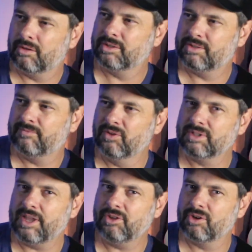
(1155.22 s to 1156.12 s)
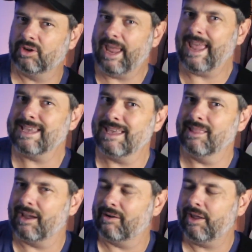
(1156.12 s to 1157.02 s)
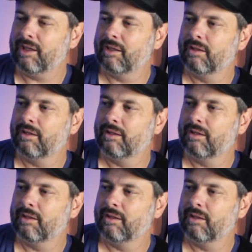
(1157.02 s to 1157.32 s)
It feels like you're hanging there, right?